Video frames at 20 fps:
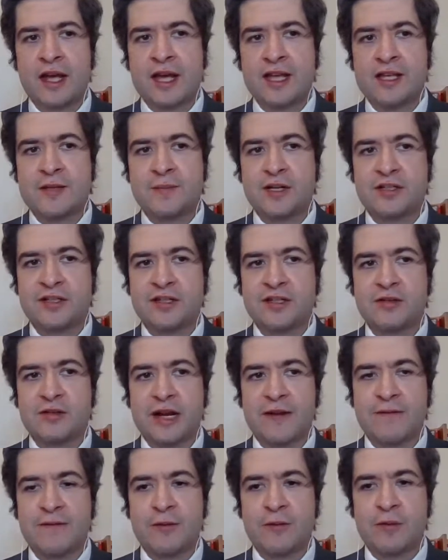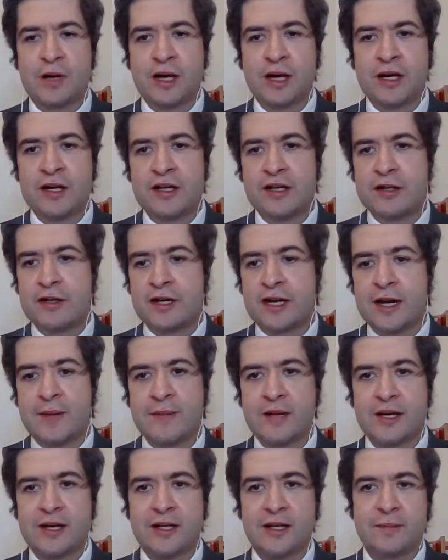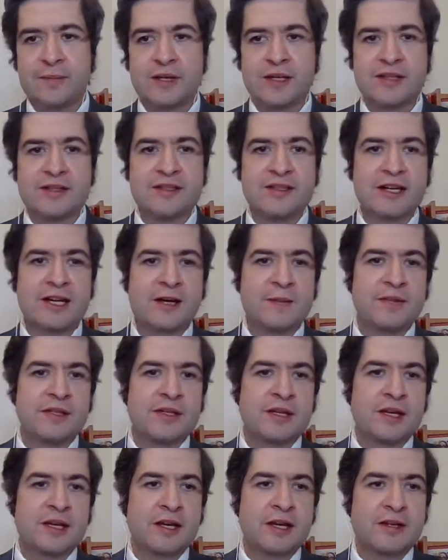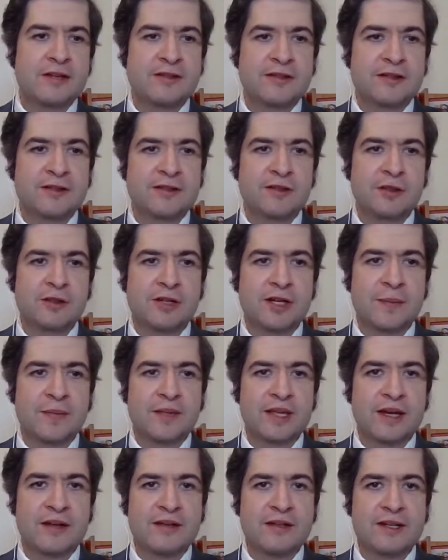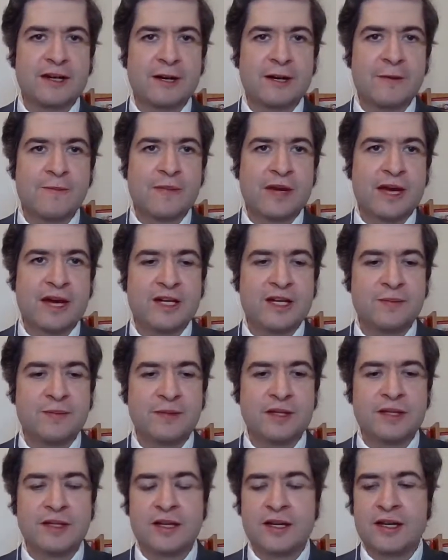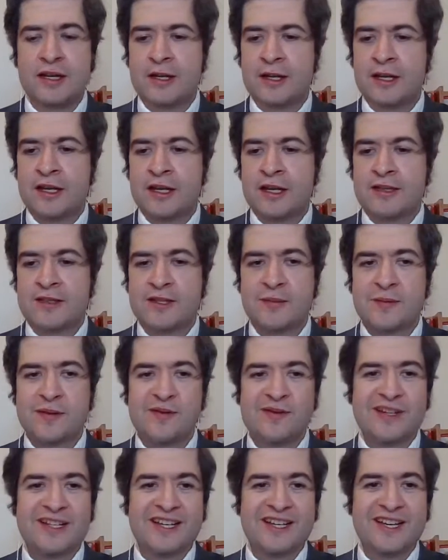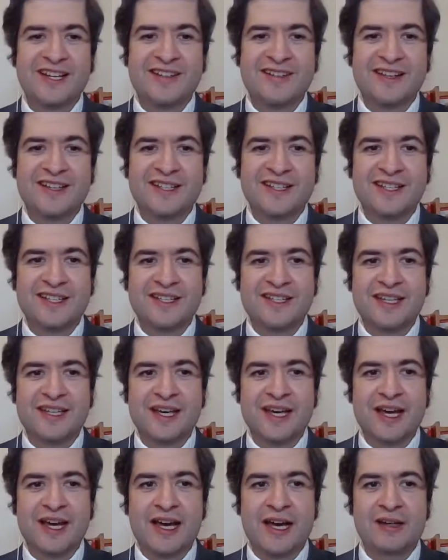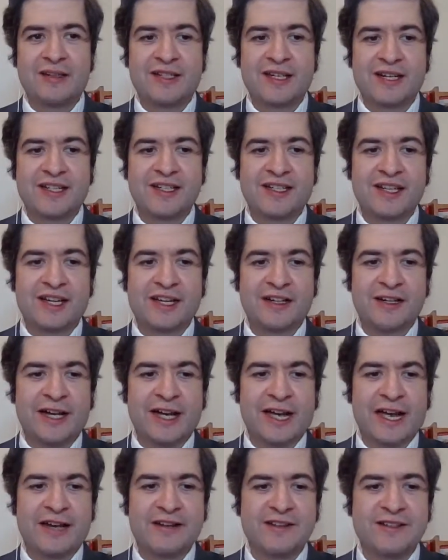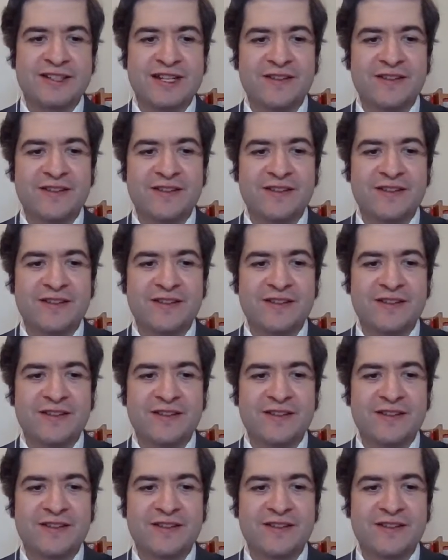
especially driving where you're not making the pit stops. It's going to sort of come down to tire management. It's going to be really interesting to see how Tatiana handles